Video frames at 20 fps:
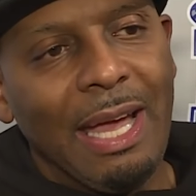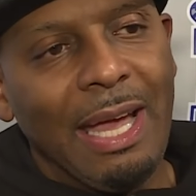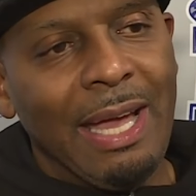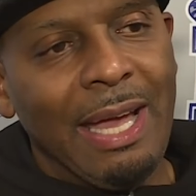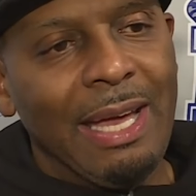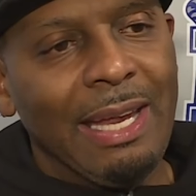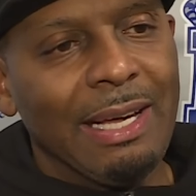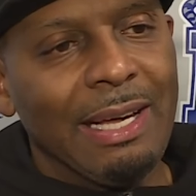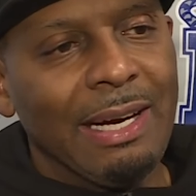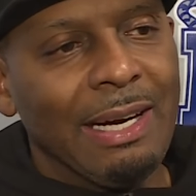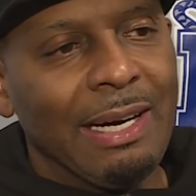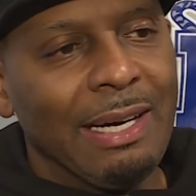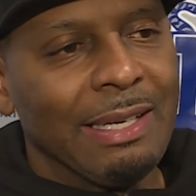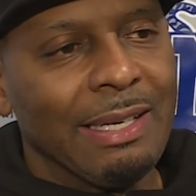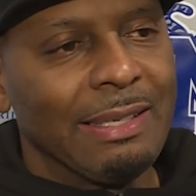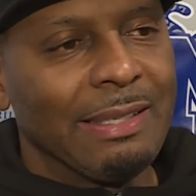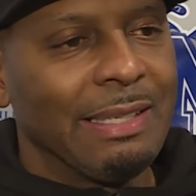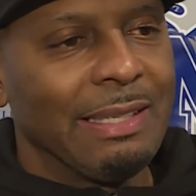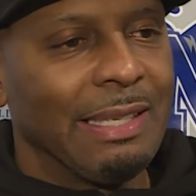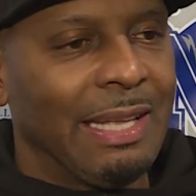And
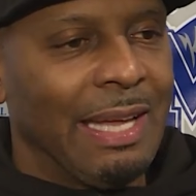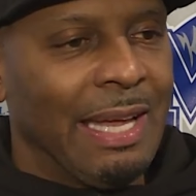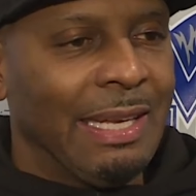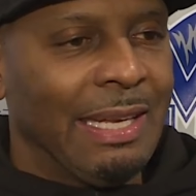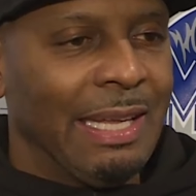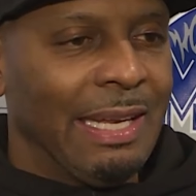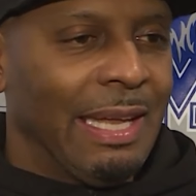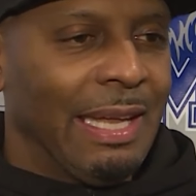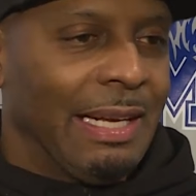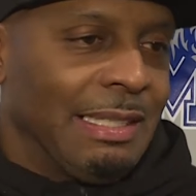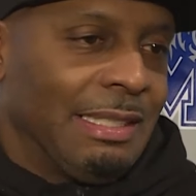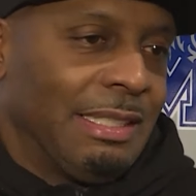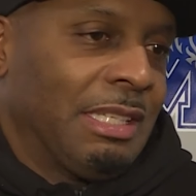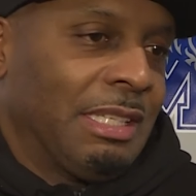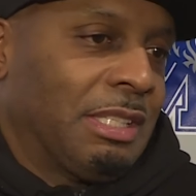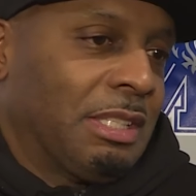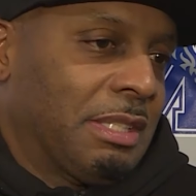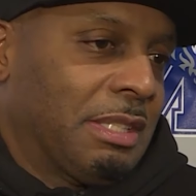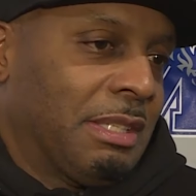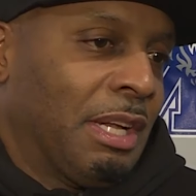uh, and then they
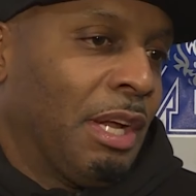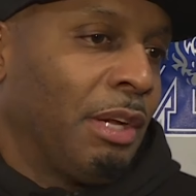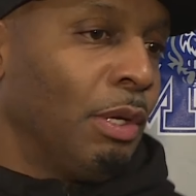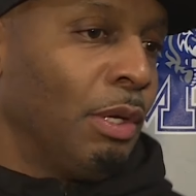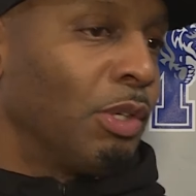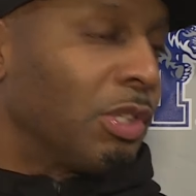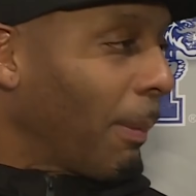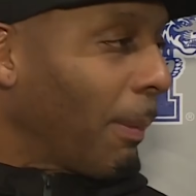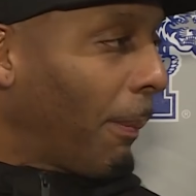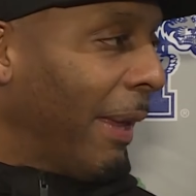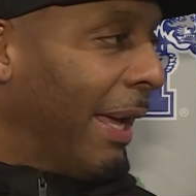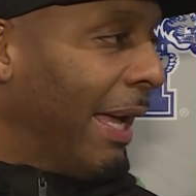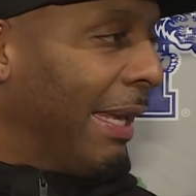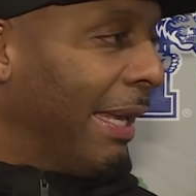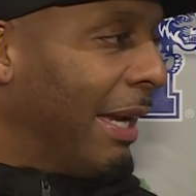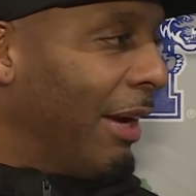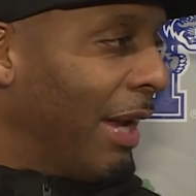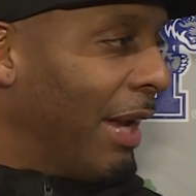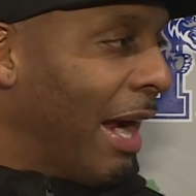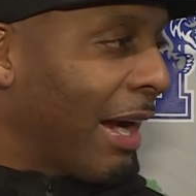just, they're used to playing
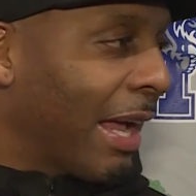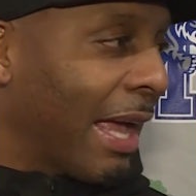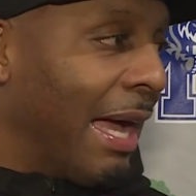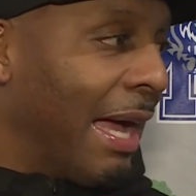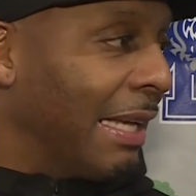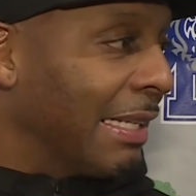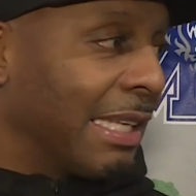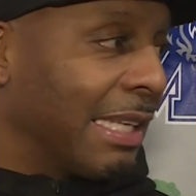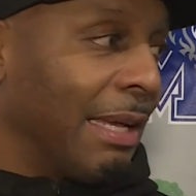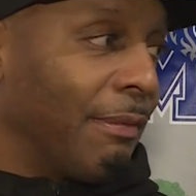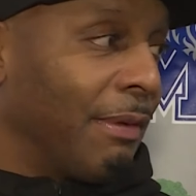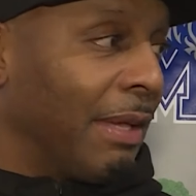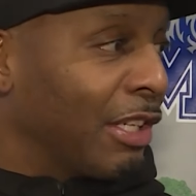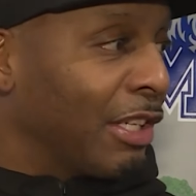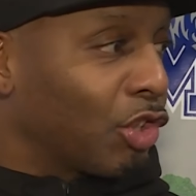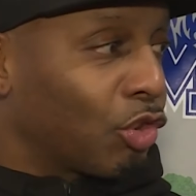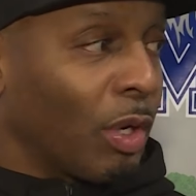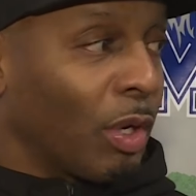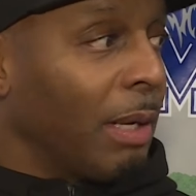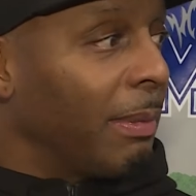there, and our guys seemed
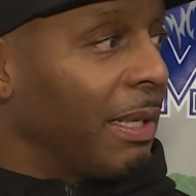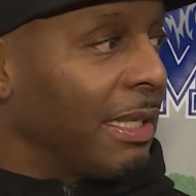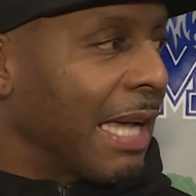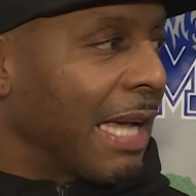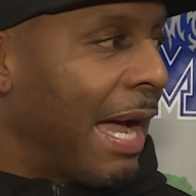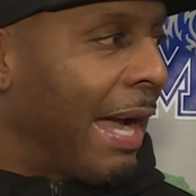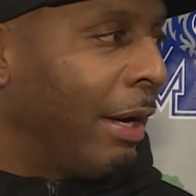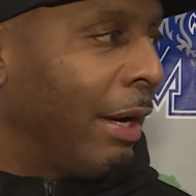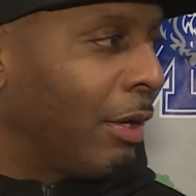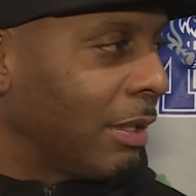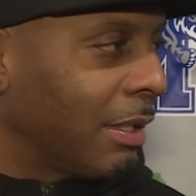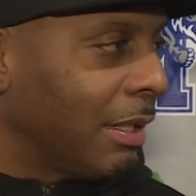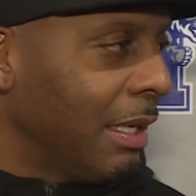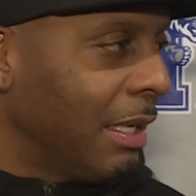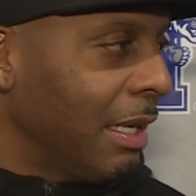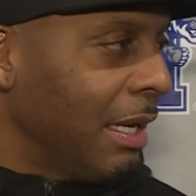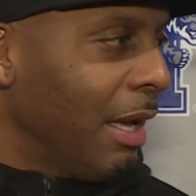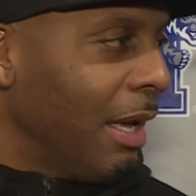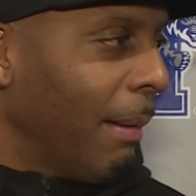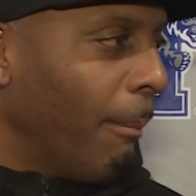extremely tired,
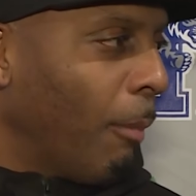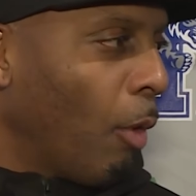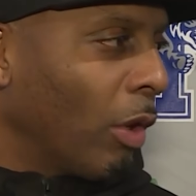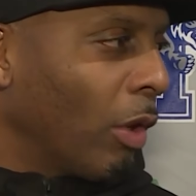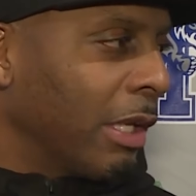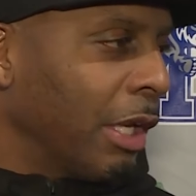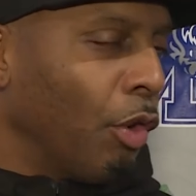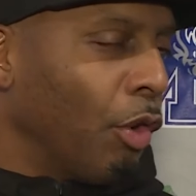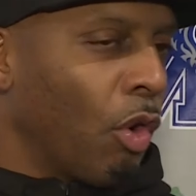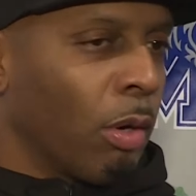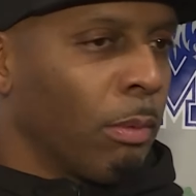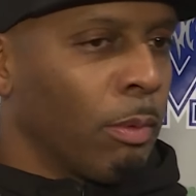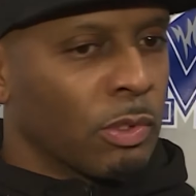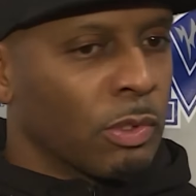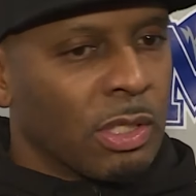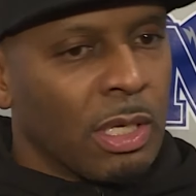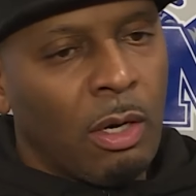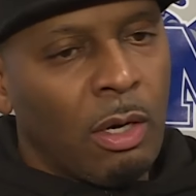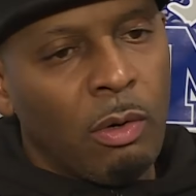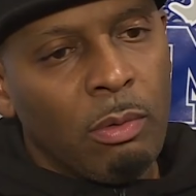more than normal.
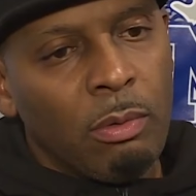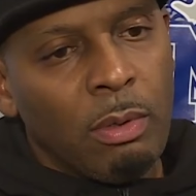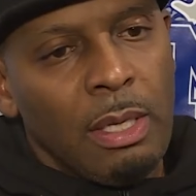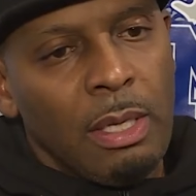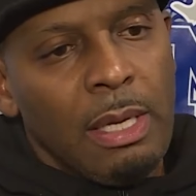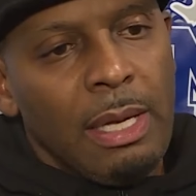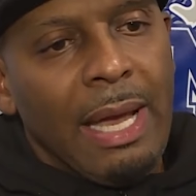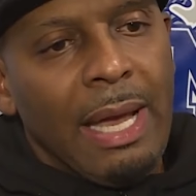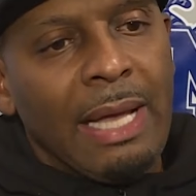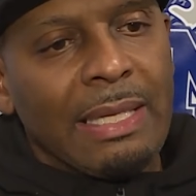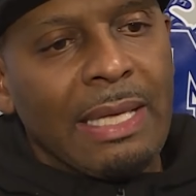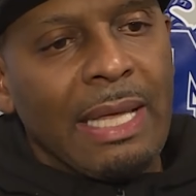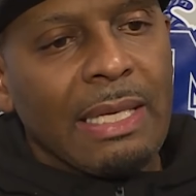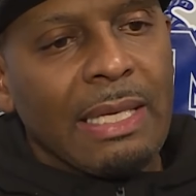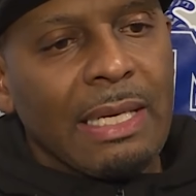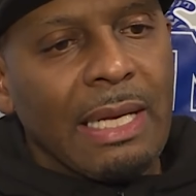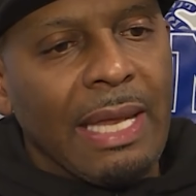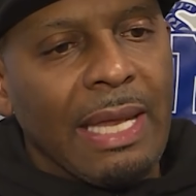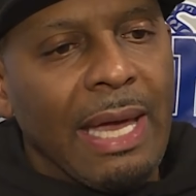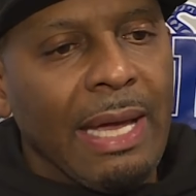So at the end
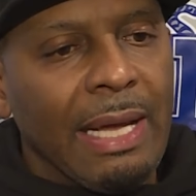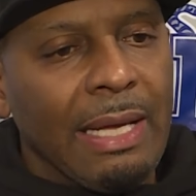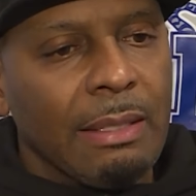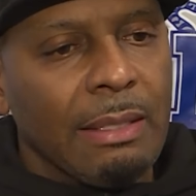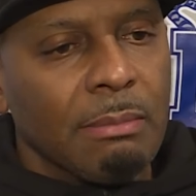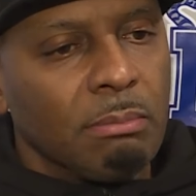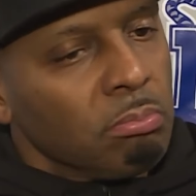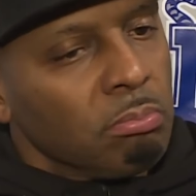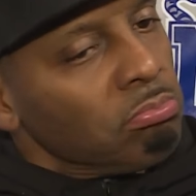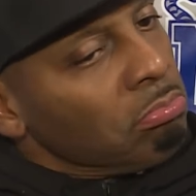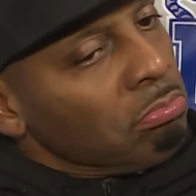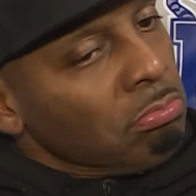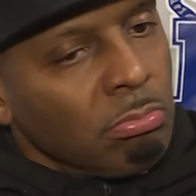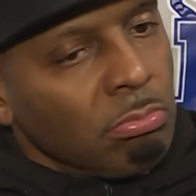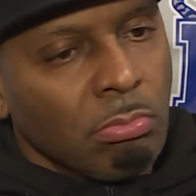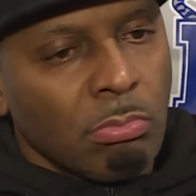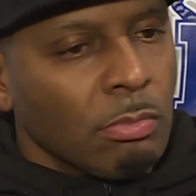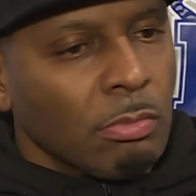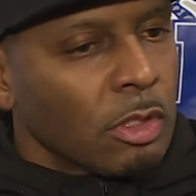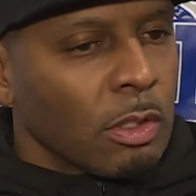of the day,
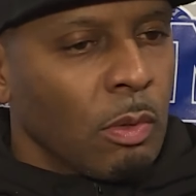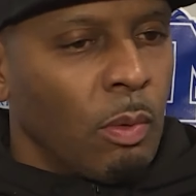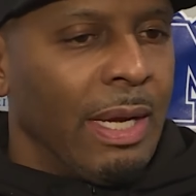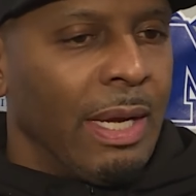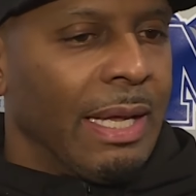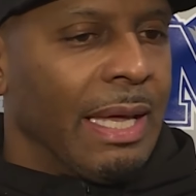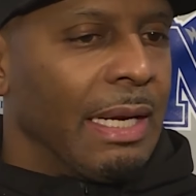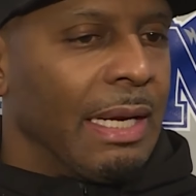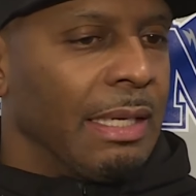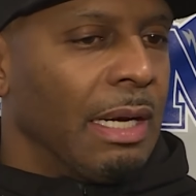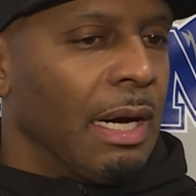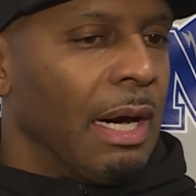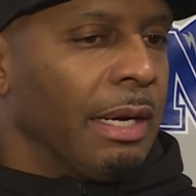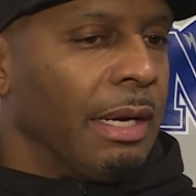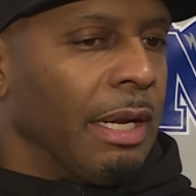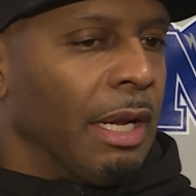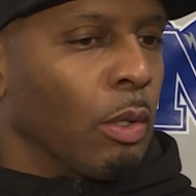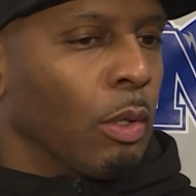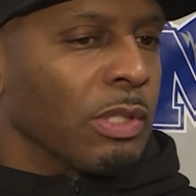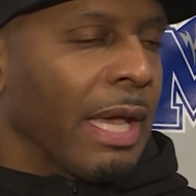we didn't get it done
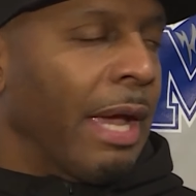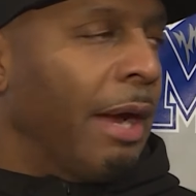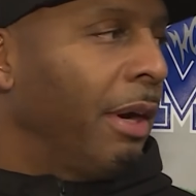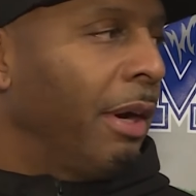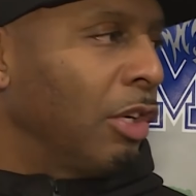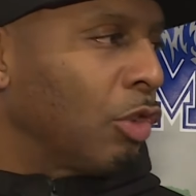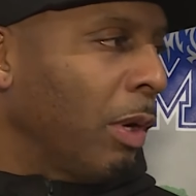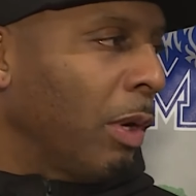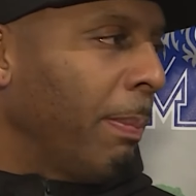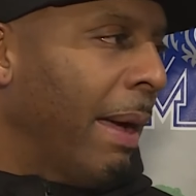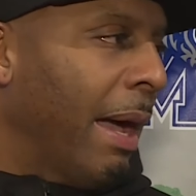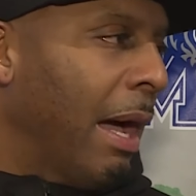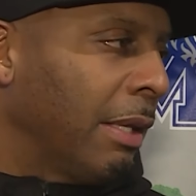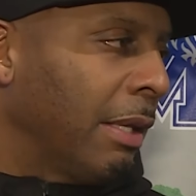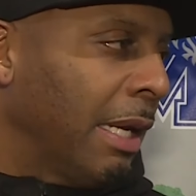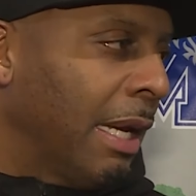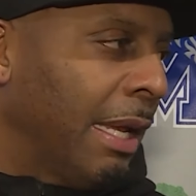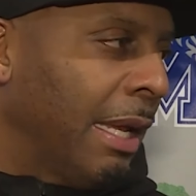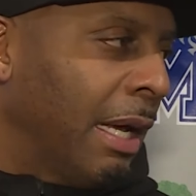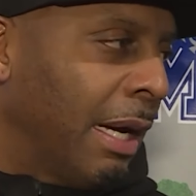in those areas,
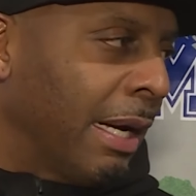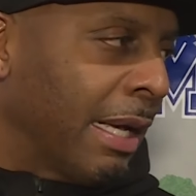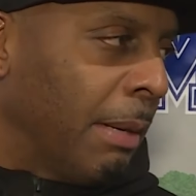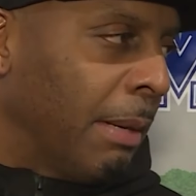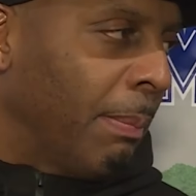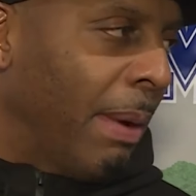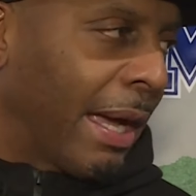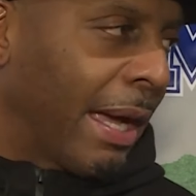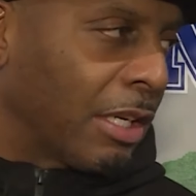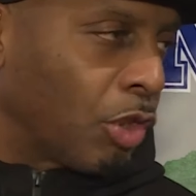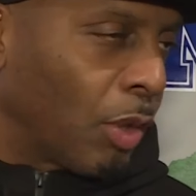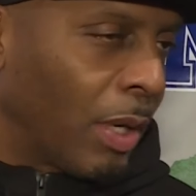rebounding and uh, getting back in